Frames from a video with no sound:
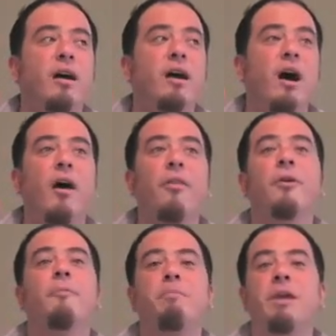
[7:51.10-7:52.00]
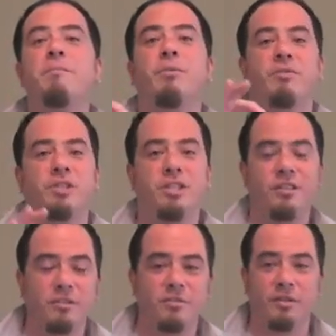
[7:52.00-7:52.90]
other people's
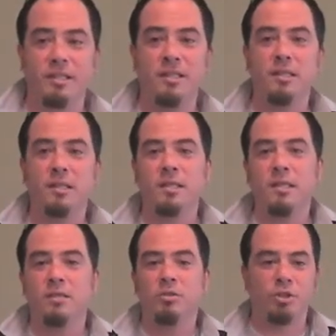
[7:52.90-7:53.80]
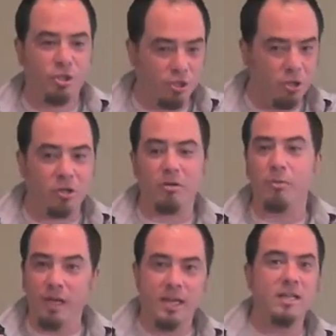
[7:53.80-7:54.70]
children, sure,
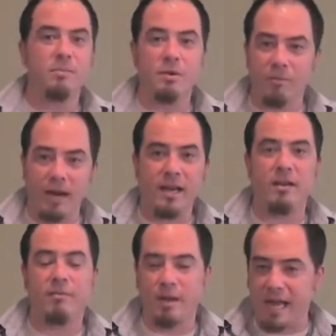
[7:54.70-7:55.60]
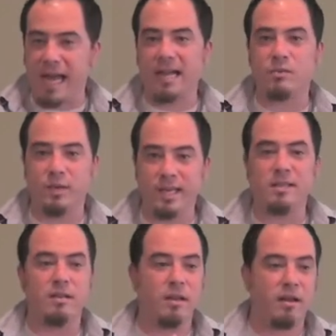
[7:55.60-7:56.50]
we need to be ready to react. We need
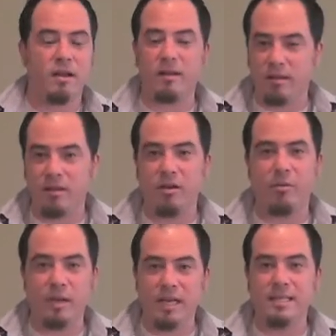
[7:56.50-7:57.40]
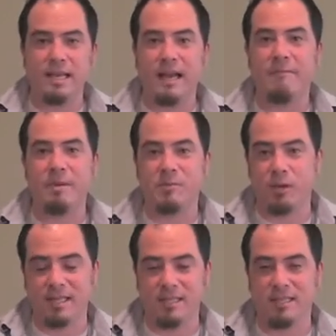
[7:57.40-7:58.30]
to, we need to have best
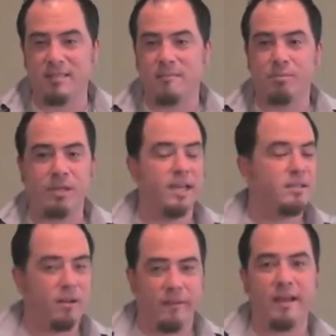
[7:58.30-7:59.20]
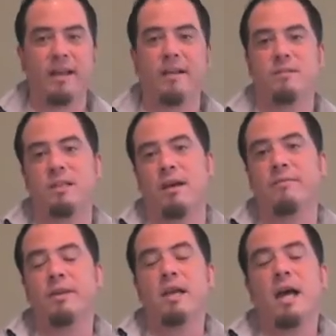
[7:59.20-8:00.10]
practices in place, all that kind of stuff.